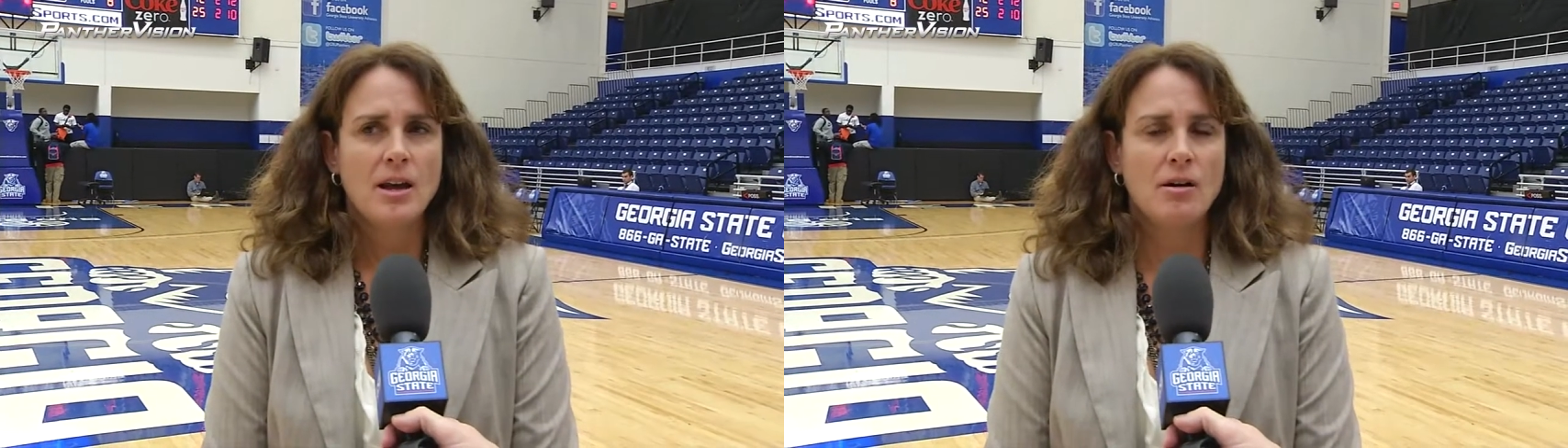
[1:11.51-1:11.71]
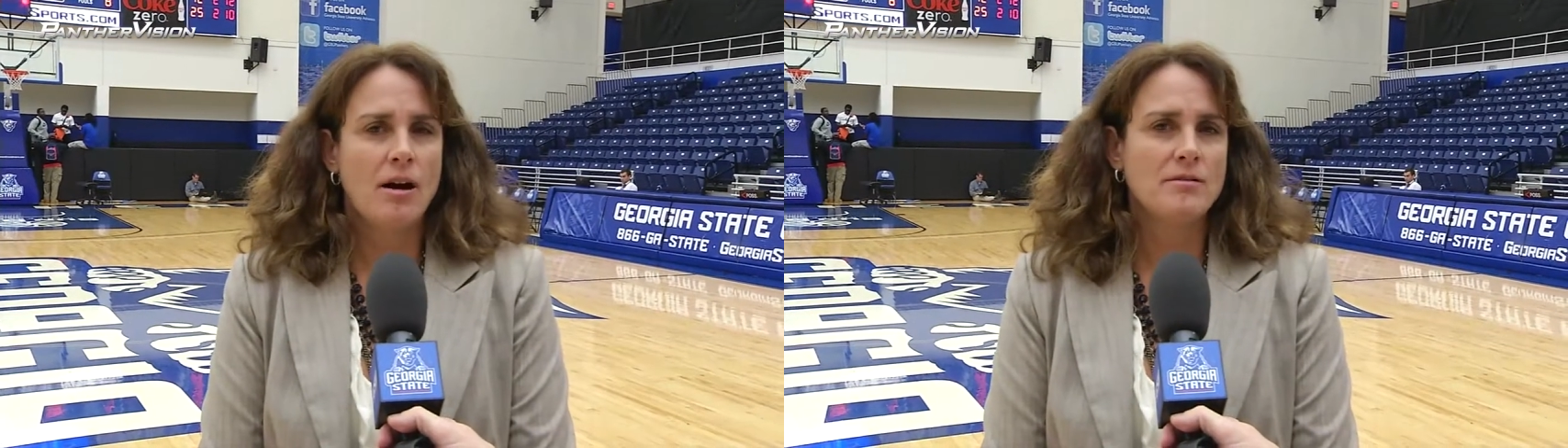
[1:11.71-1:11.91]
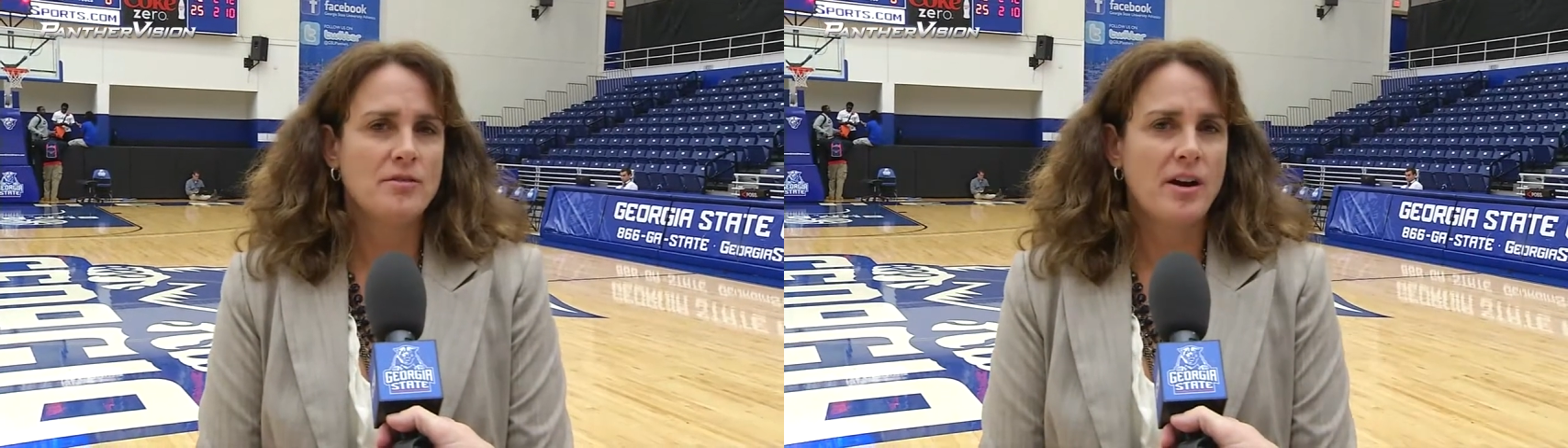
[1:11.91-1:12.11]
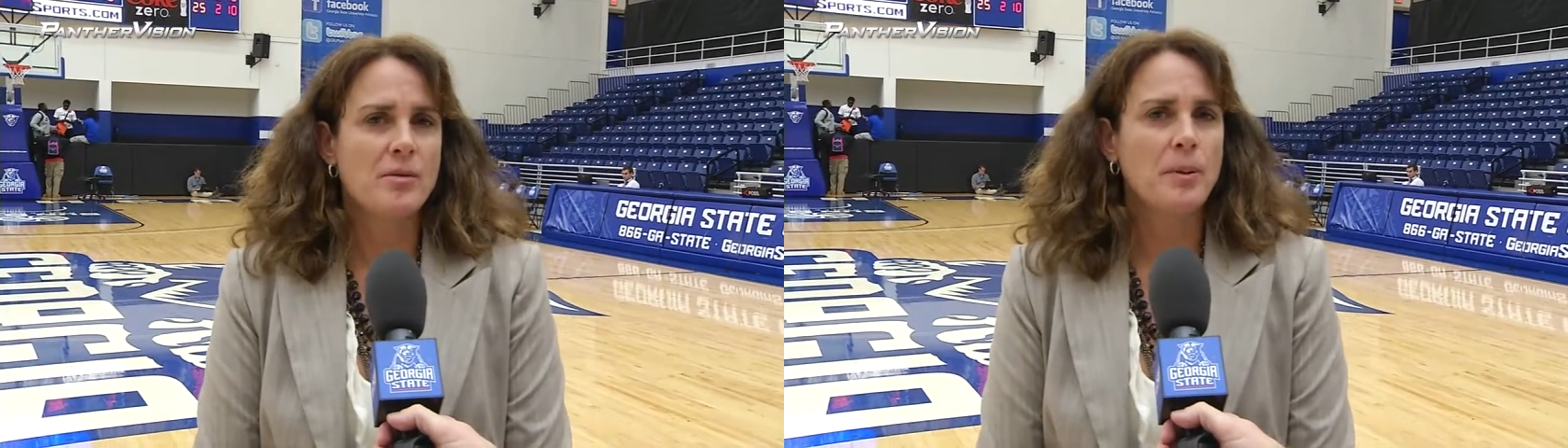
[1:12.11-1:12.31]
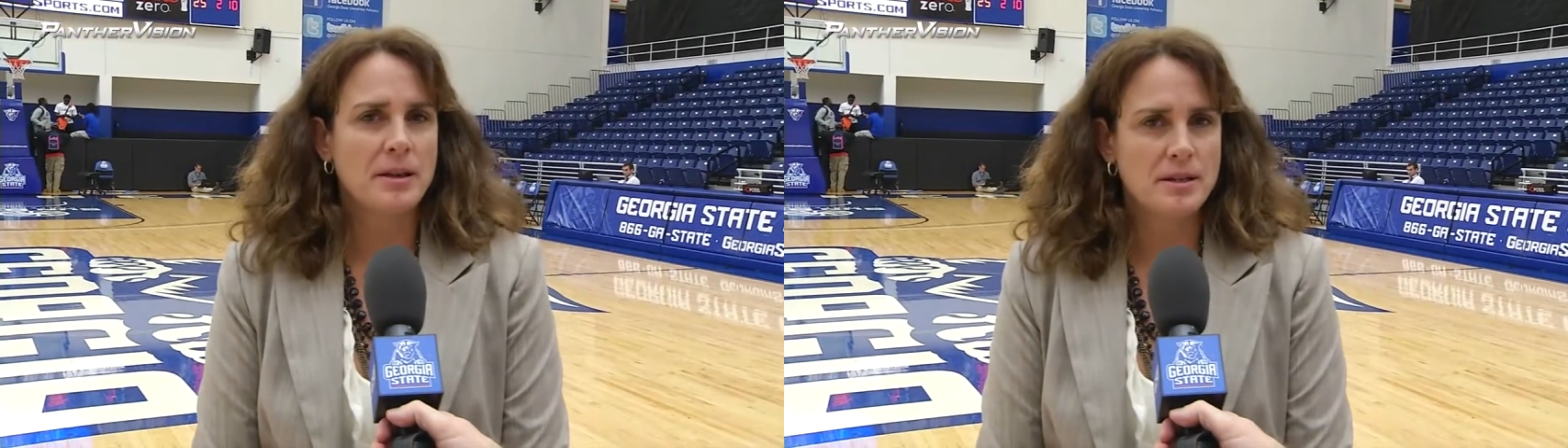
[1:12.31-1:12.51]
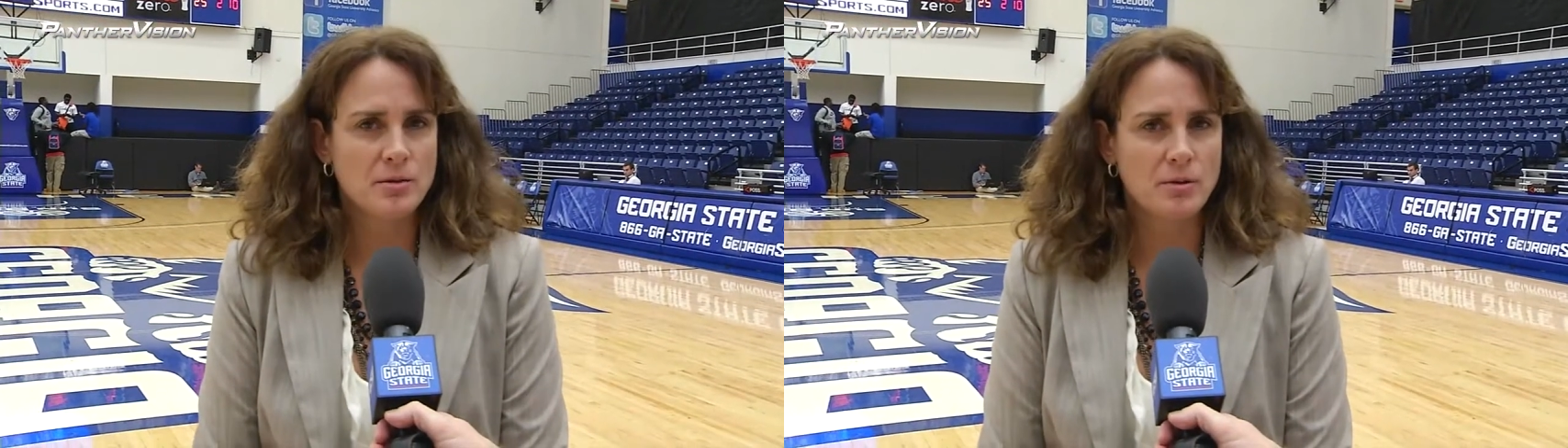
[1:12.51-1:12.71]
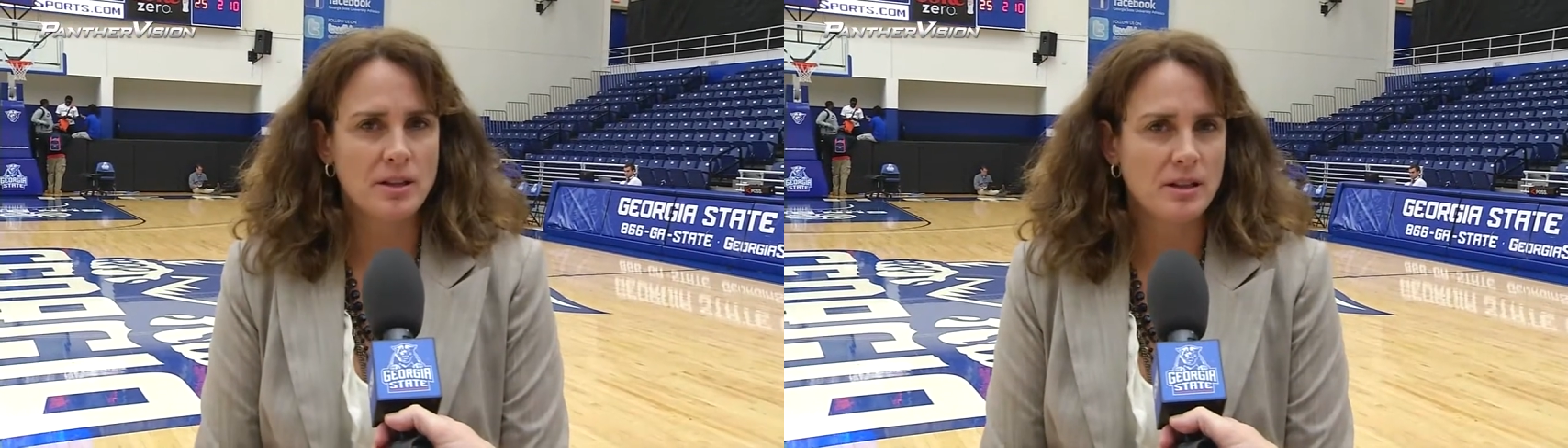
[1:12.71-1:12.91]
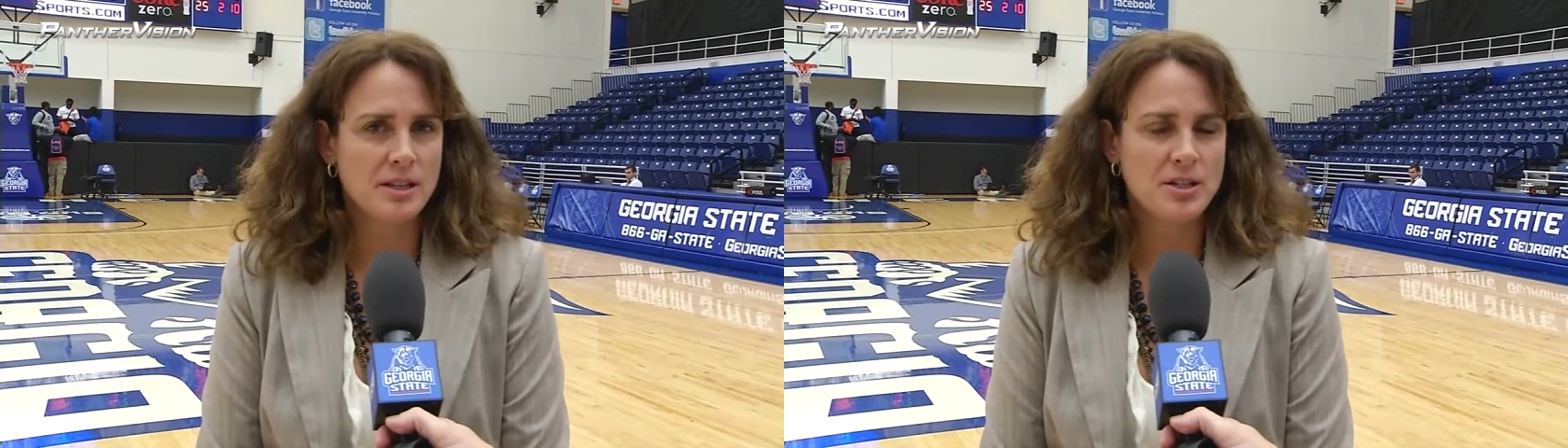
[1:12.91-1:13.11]
You know, I was very pleased with
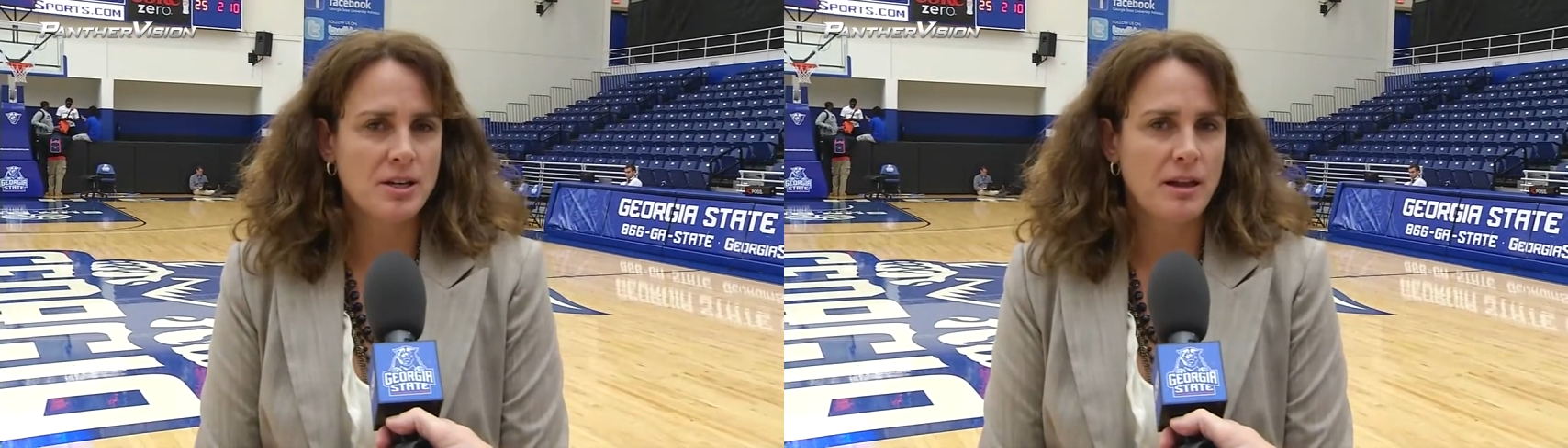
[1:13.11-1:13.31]
Alicia.